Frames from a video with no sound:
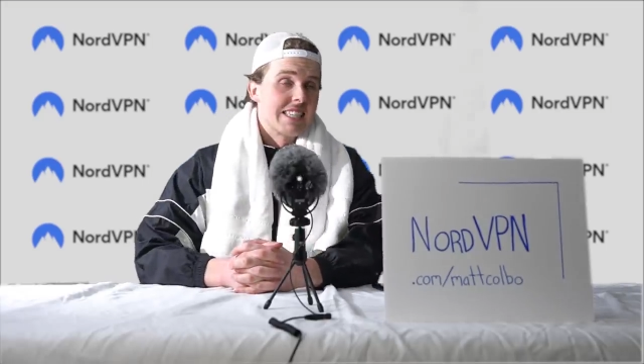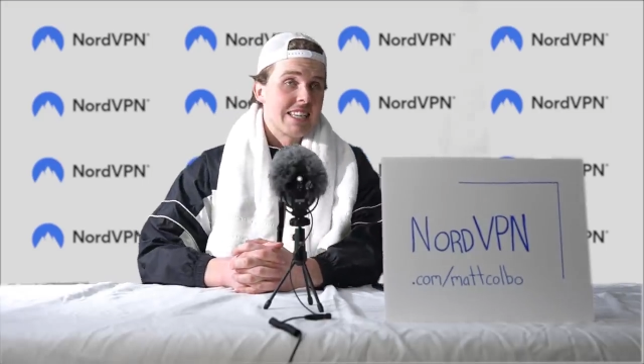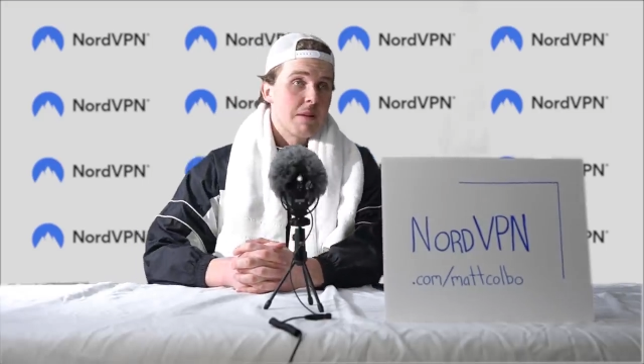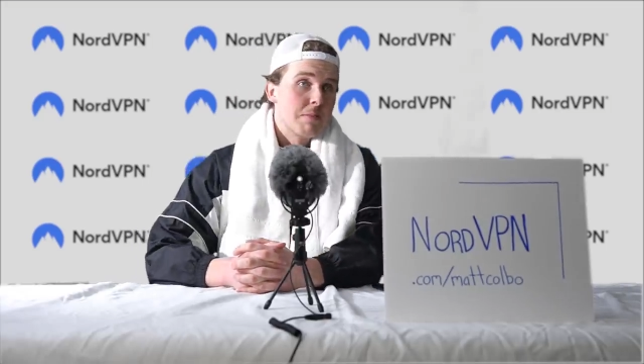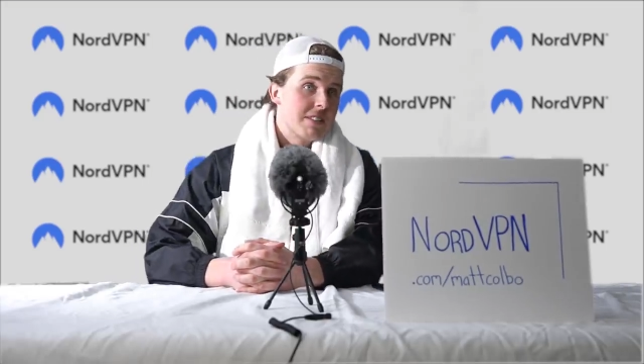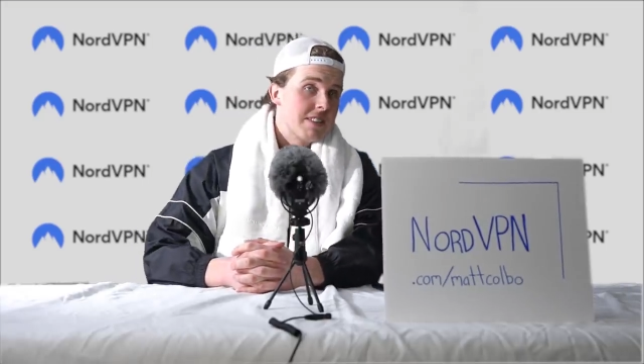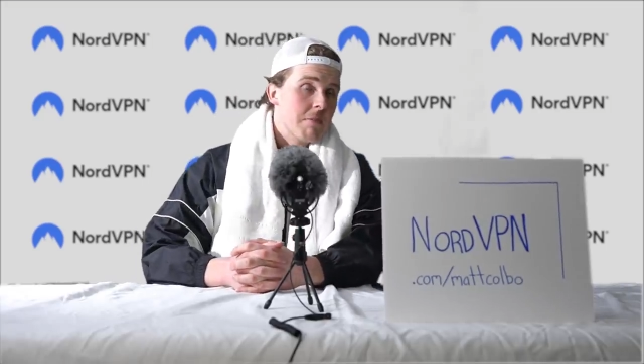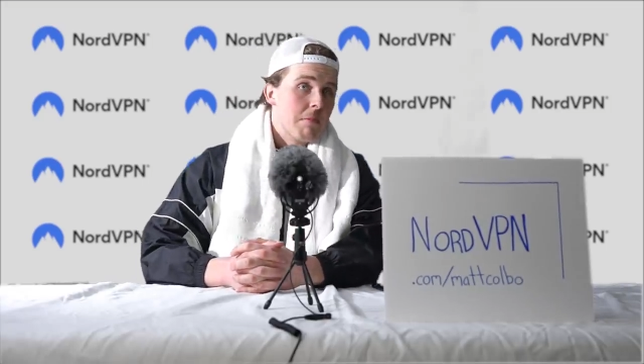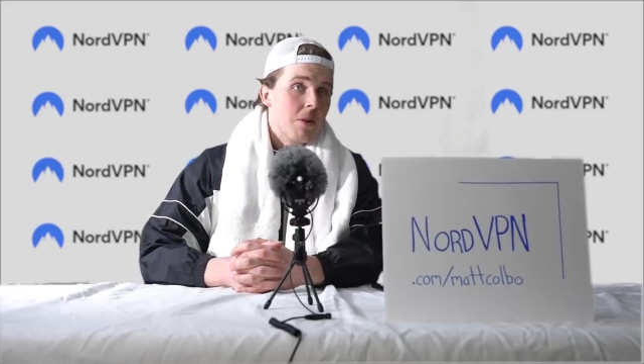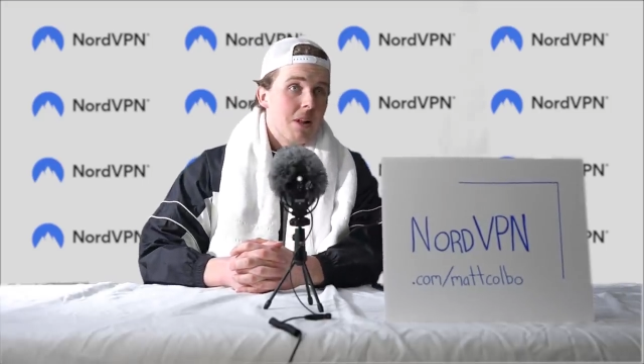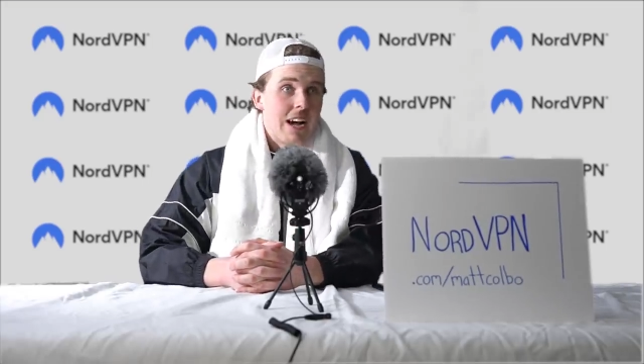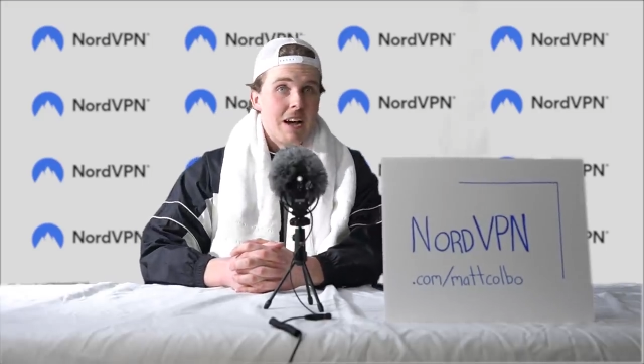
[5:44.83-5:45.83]
to keep it
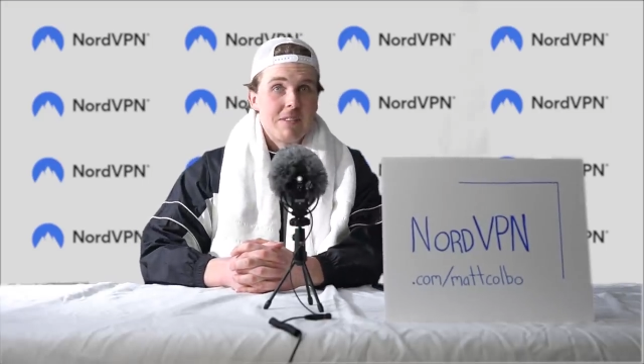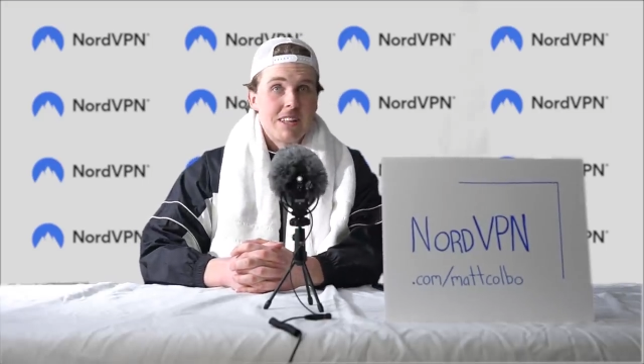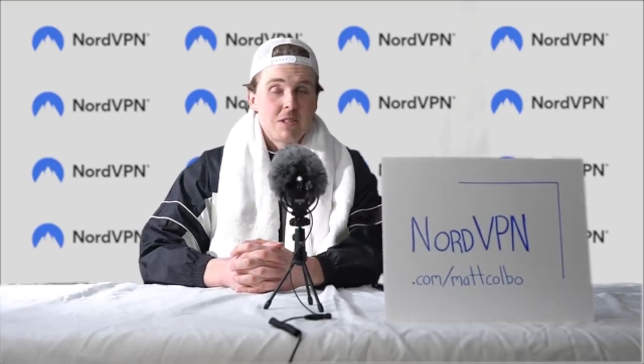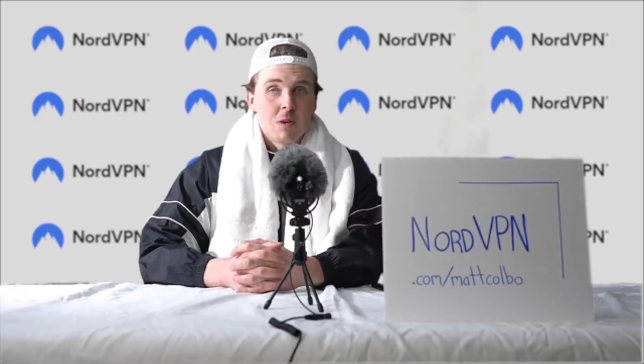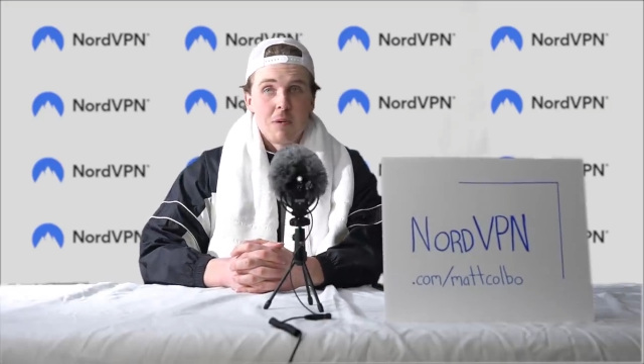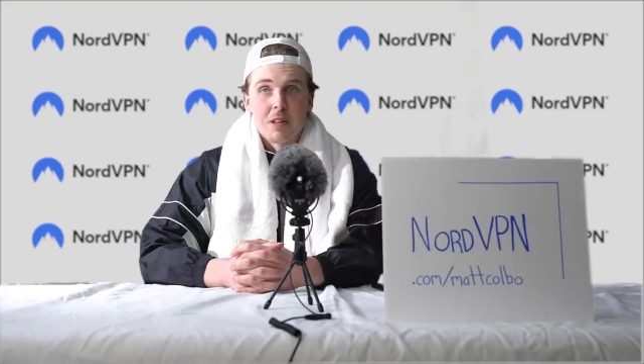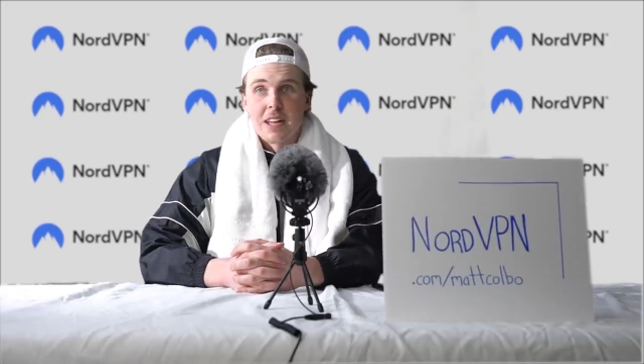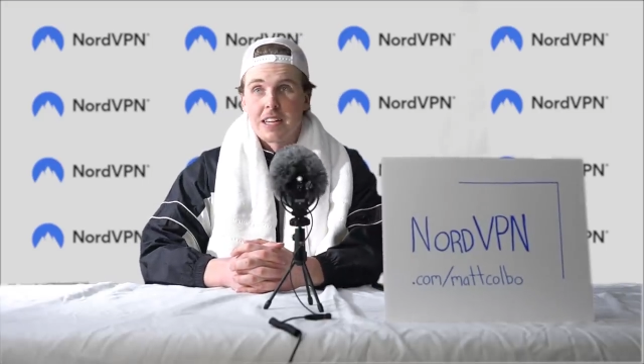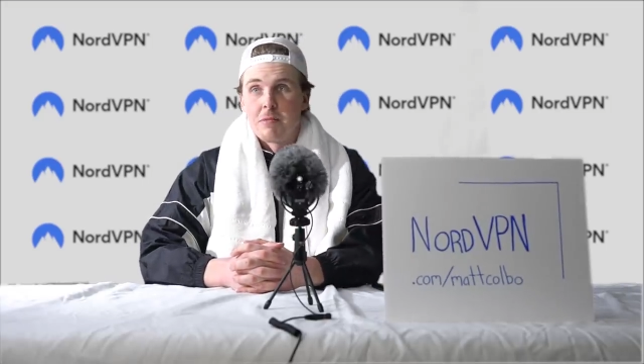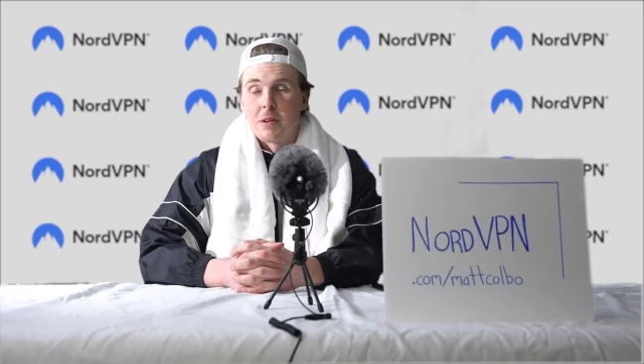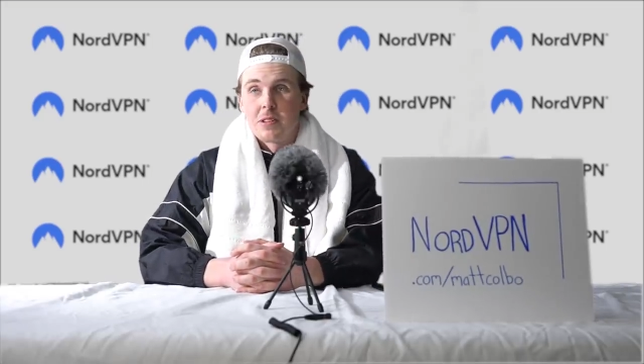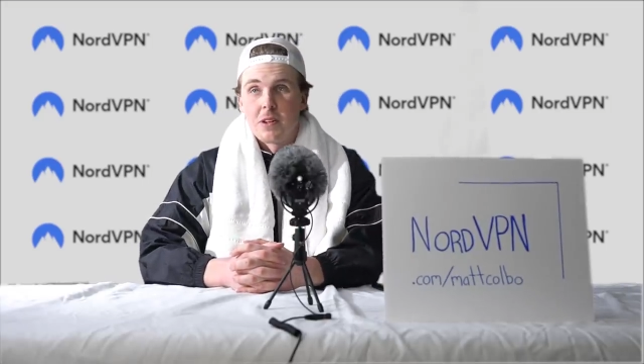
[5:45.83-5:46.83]
simple. I mean, that's why we
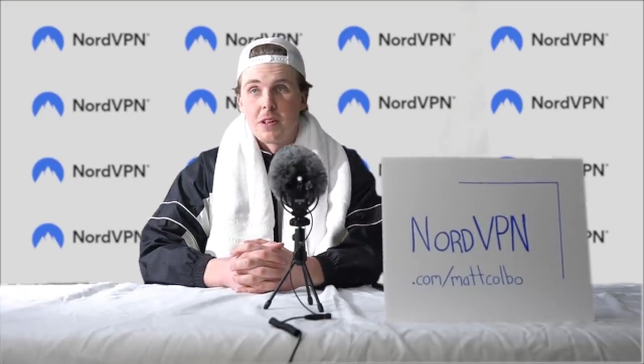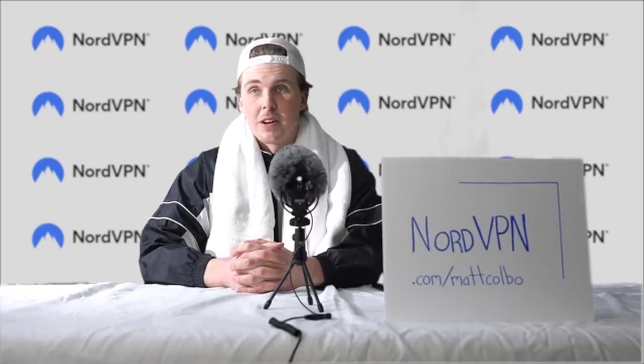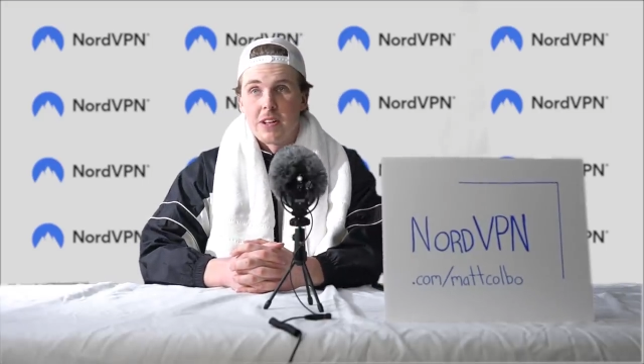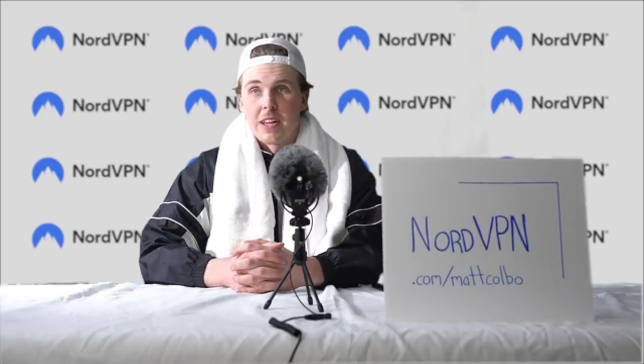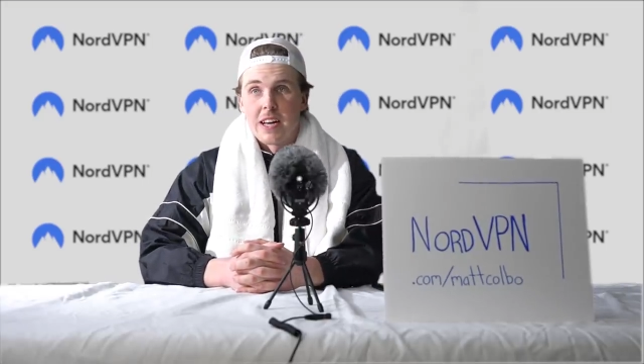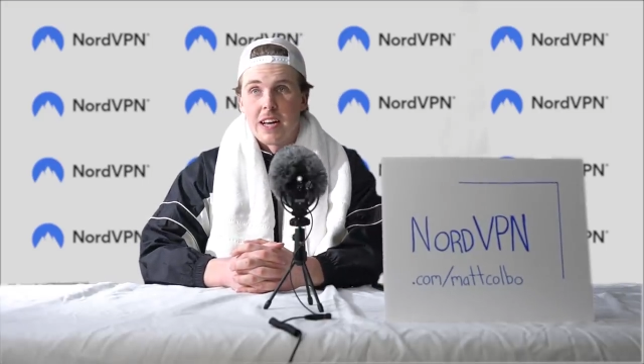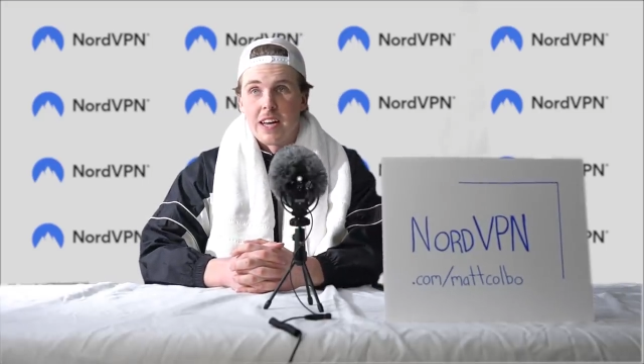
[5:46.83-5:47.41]
like them out there.